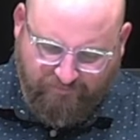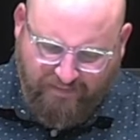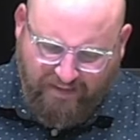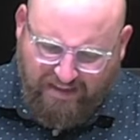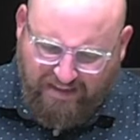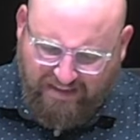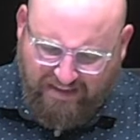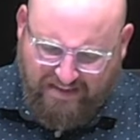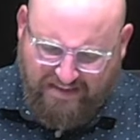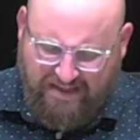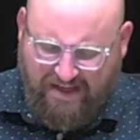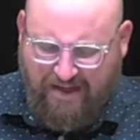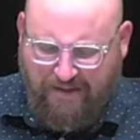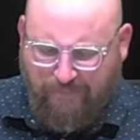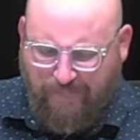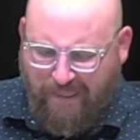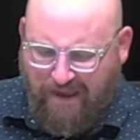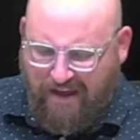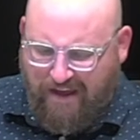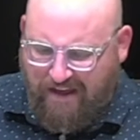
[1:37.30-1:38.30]
He
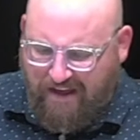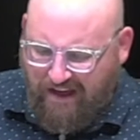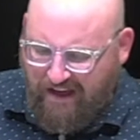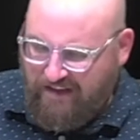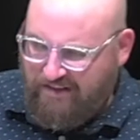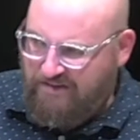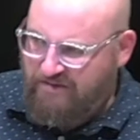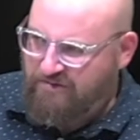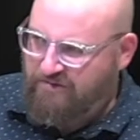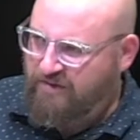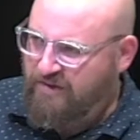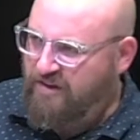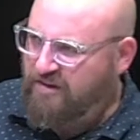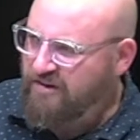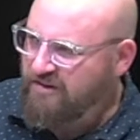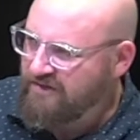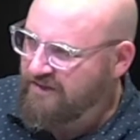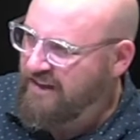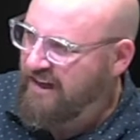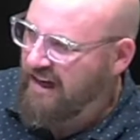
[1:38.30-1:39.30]
said, "As the fear
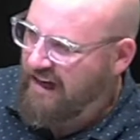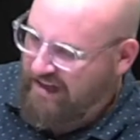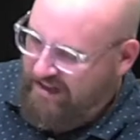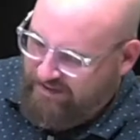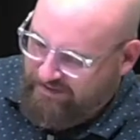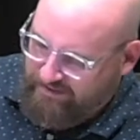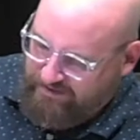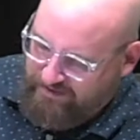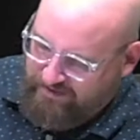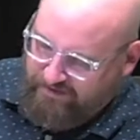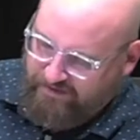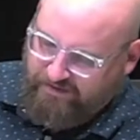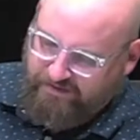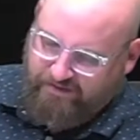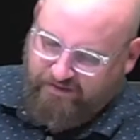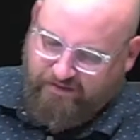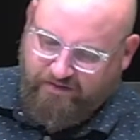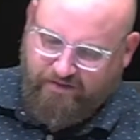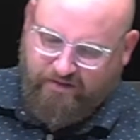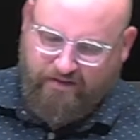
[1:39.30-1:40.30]
of God
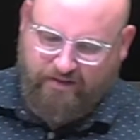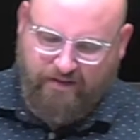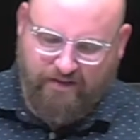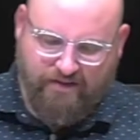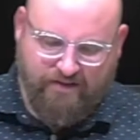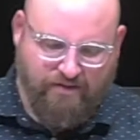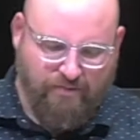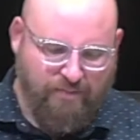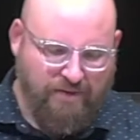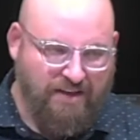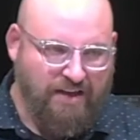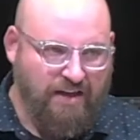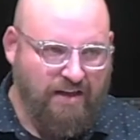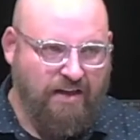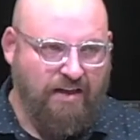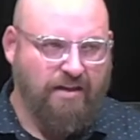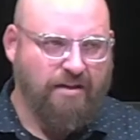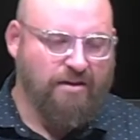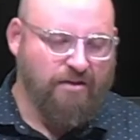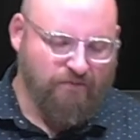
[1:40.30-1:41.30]
is the
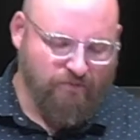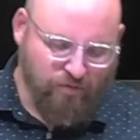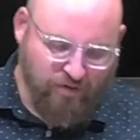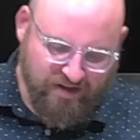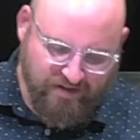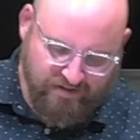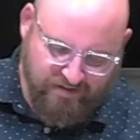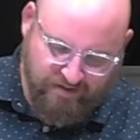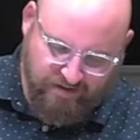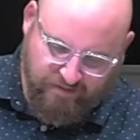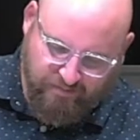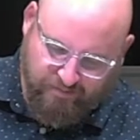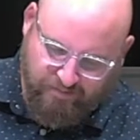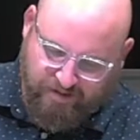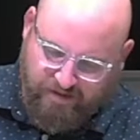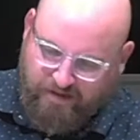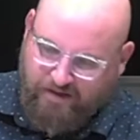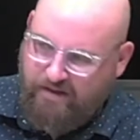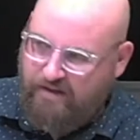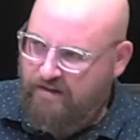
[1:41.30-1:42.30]
beginning of wisdom,
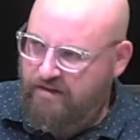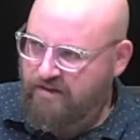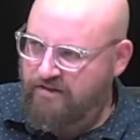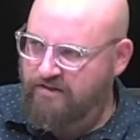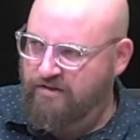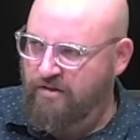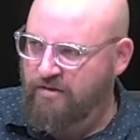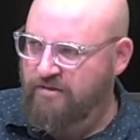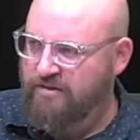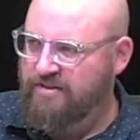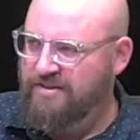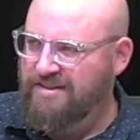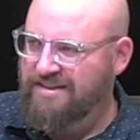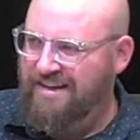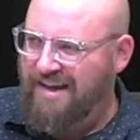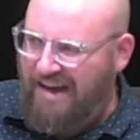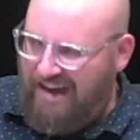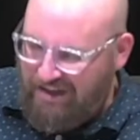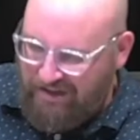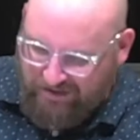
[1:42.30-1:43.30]
so the
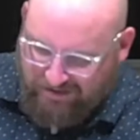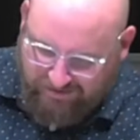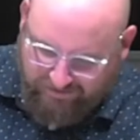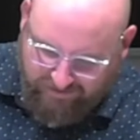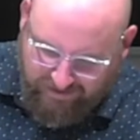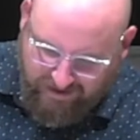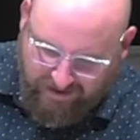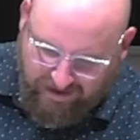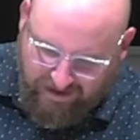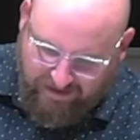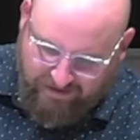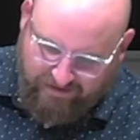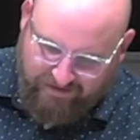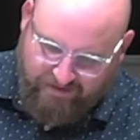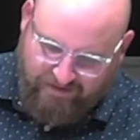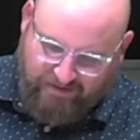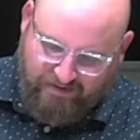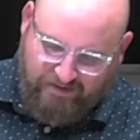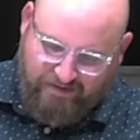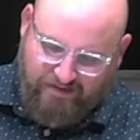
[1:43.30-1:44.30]
denial of God
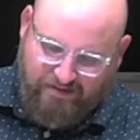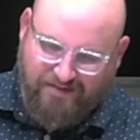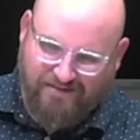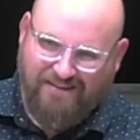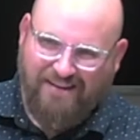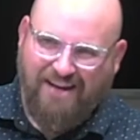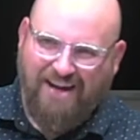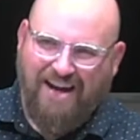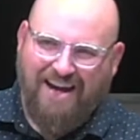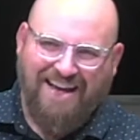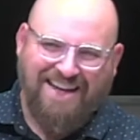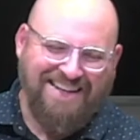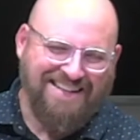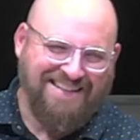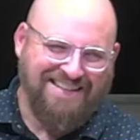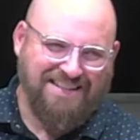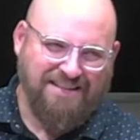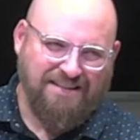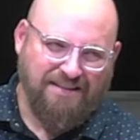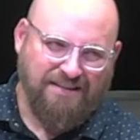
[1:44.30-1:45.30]
is the
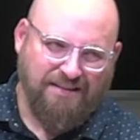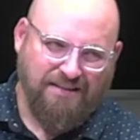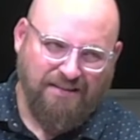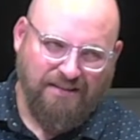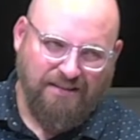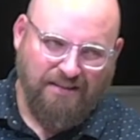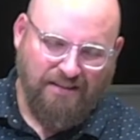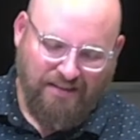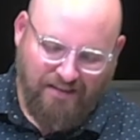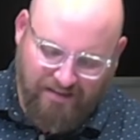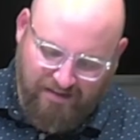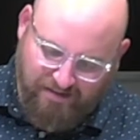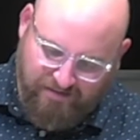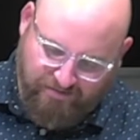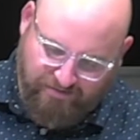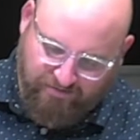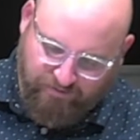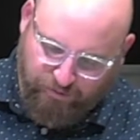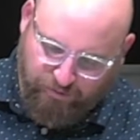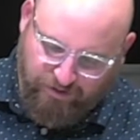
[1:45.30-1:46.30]
height
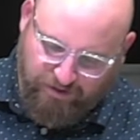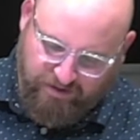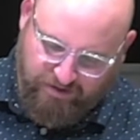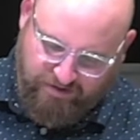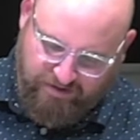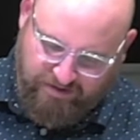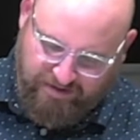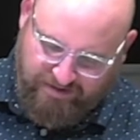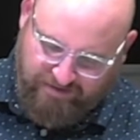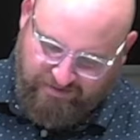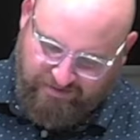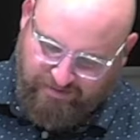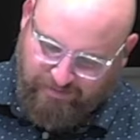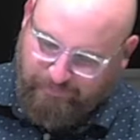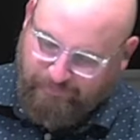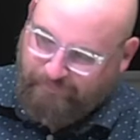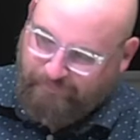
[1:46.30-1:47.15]
of foolishness."